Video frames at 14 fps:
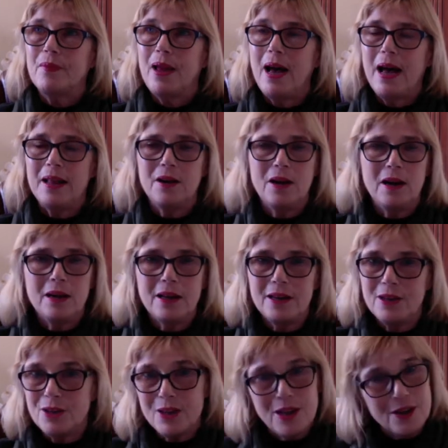add on an
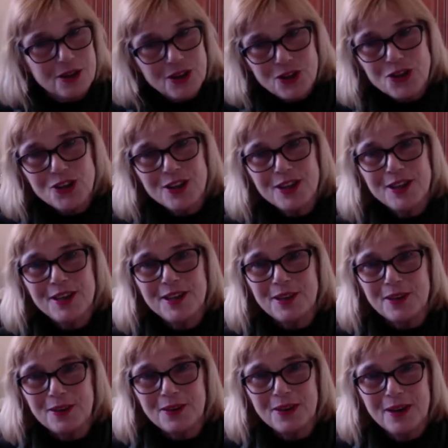addition
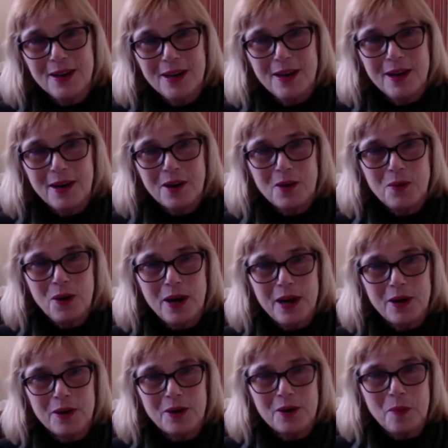or
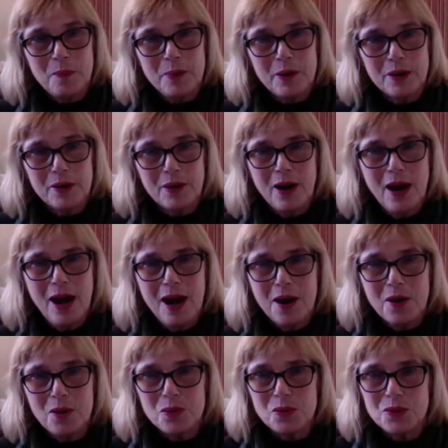acquire a bigger
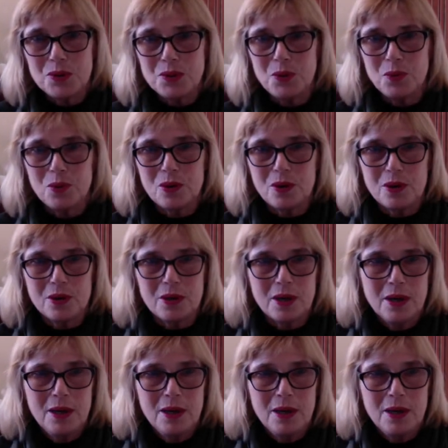house, or